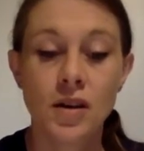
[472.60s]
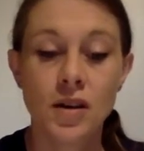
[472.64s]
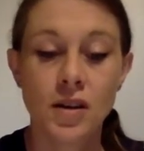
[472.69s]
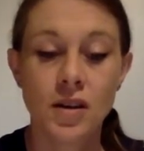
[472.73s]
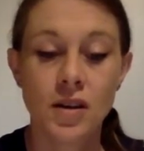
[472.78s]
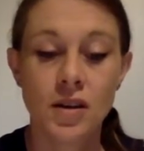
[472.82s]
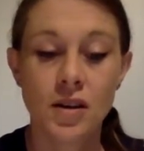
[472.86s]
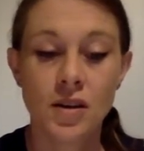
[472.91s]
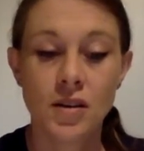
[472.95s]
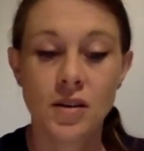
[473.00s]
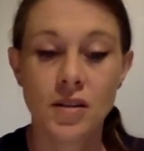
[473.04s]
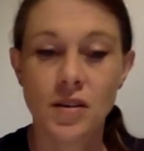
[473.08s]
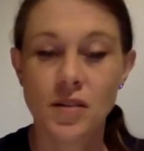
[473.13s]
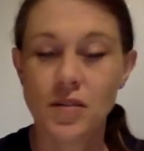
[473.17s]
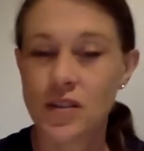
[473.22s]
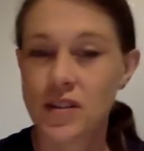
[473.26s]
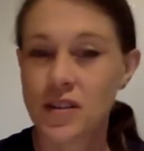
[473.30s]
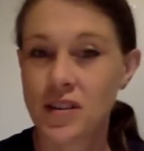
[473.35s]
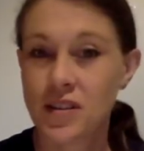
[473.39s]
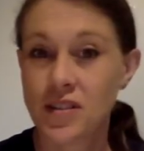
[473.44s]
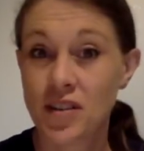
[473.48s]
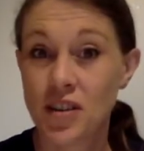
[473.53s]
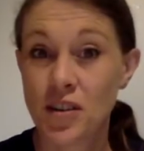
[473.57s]
I
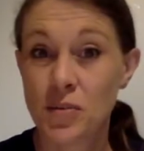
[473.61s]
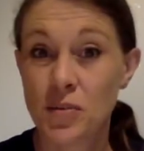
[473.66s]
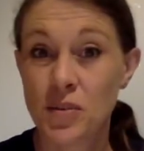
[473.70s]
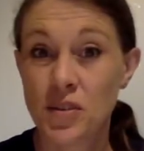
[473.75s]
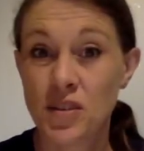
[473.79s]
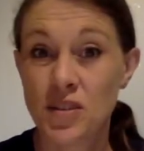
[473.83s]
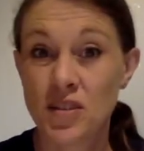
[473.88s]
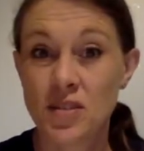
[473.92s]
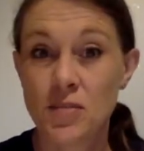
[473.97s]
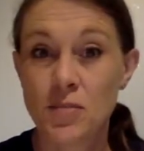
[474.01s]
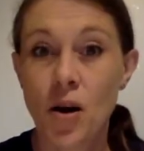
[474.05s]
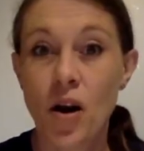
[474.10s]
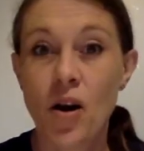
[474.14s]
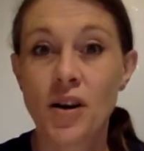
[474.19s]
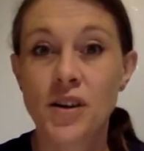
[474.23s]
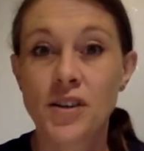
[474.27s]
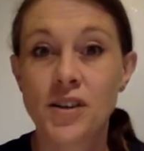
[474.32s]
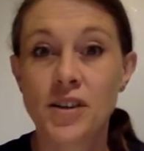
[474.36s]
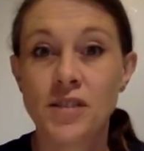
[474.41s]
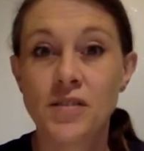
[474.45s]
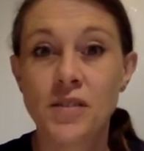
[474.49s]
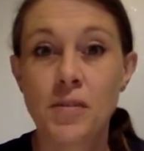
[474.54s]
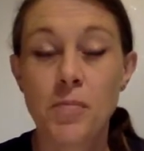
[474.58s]
think they've done it with the
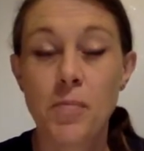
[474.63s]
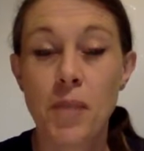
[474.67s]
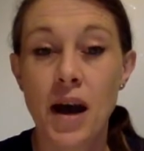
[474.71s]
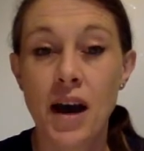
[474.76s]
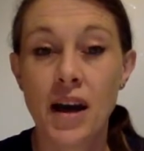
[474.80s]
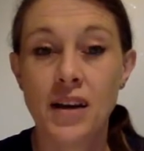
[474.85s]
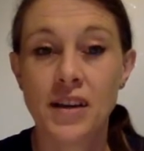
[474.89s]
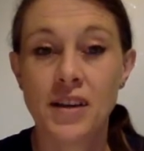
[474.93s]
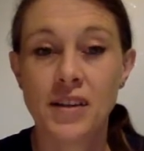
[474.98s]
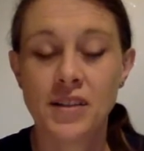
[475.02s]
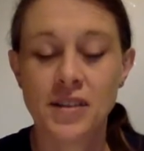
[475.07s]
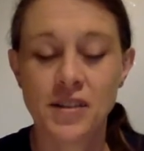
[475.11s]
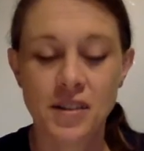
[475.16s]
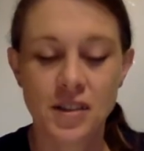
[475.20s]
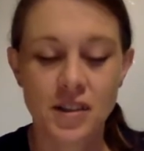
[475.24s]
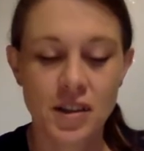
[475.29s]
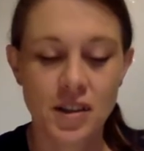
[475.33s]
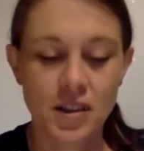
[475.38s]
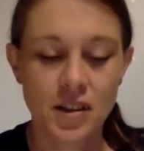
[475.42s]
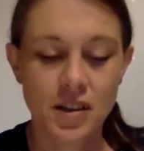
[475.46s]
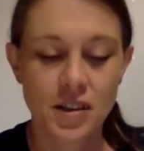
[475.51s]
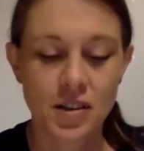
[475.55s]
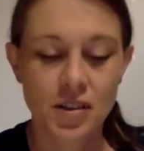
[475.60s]
spider in Pain.
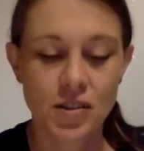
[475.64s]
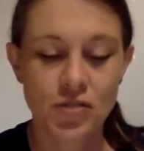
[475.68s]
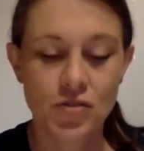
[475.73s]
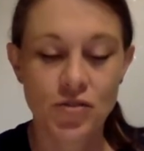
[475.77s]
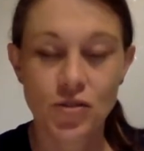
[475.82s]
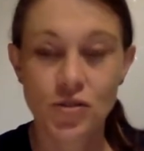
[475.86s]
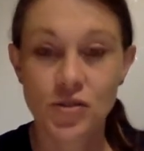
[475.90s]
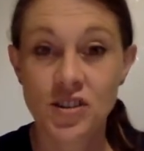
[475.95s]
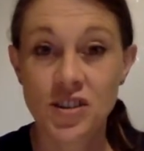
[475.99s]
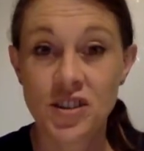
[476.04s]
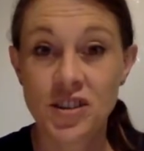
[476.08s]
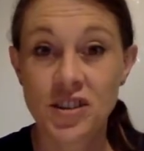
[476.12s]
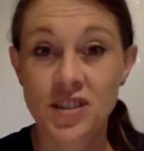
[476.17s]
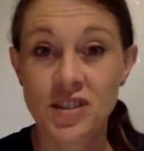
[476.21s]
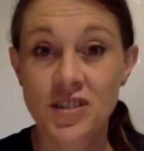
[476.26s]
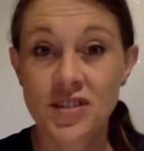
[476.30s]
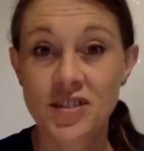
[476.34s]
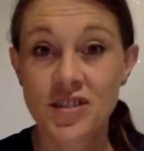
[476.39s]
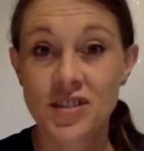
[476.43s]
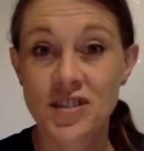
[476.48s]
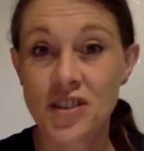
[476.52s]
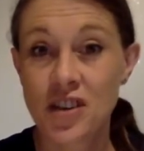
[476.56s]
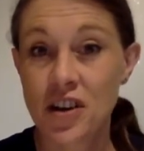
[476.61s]

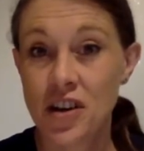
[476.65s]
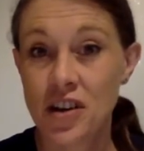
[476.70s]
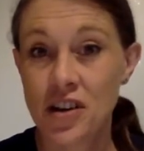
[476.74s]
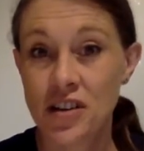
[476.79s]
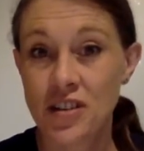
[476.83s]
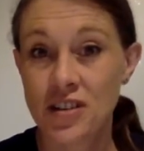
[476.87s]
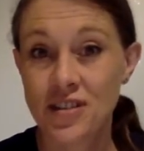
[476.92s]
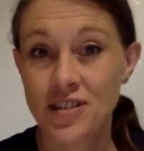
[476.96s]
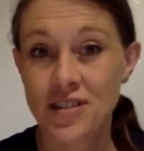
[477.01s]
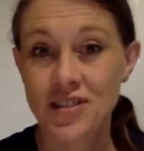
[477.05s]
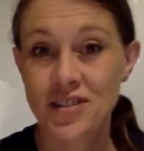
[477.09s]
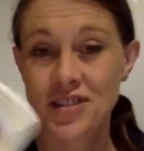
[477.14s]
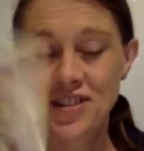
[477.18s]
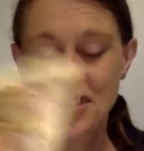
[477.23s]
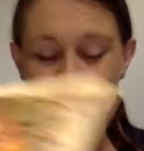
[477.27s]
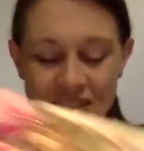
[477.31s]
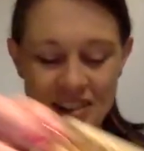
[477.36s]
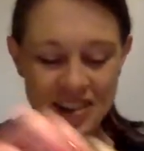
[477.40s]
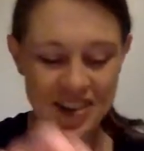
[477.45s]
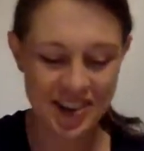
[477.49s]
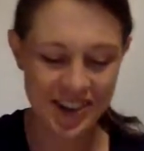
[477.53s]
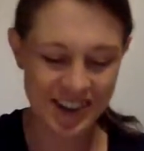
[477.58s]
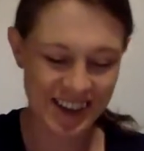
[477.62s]
Crutius curse? I
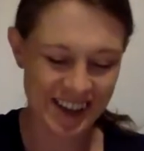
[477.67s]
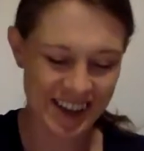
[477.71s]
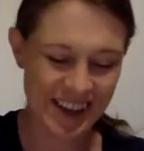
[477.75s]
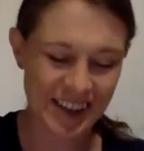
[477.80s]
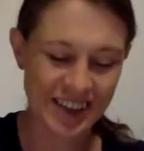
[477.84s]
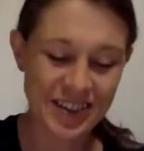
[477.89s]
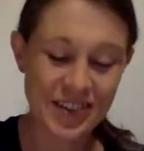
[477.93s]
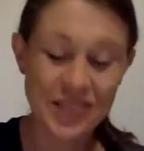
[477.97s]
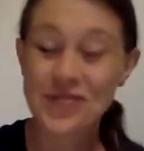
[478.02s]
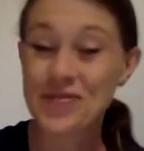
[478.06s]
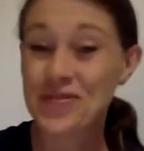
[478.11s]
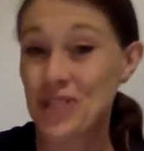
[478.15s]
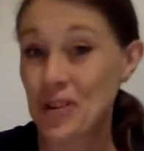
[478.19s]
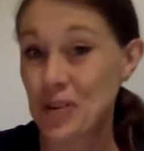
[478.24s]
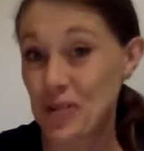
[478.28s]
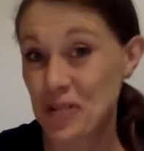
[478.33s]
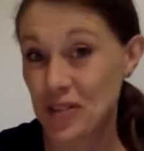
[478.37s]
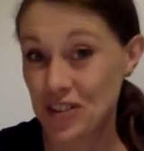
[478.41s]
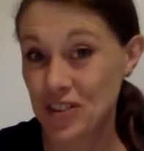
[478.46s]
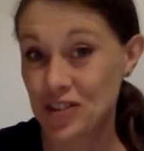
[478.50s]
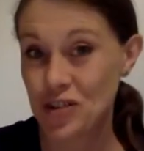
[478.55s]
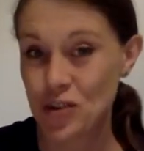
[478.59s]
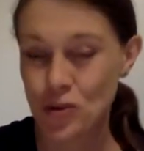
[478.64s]
don't know
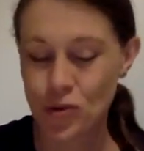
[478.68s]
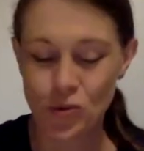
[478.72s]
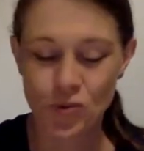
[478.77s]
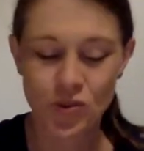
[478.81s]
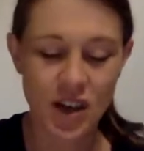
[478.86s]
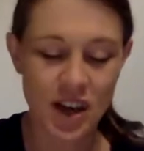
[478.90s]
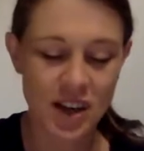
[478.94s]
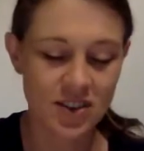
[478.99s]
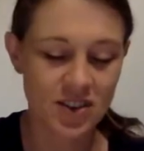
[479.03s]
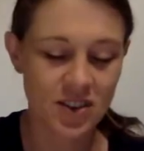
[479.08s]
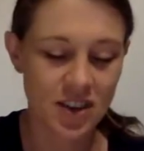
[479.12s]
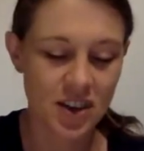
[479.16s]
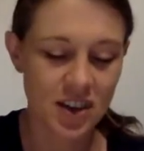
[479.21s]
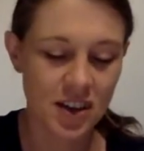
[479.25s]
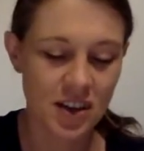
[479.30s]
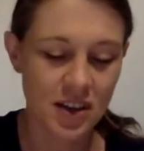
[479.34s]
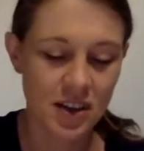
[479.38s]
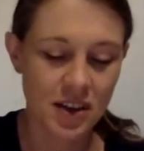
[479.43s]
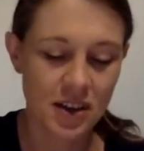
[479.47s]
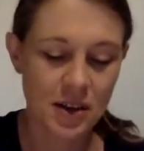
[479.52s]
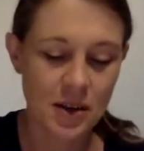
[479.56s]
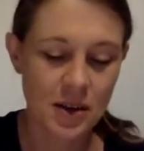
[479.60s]
if it's called that, okay?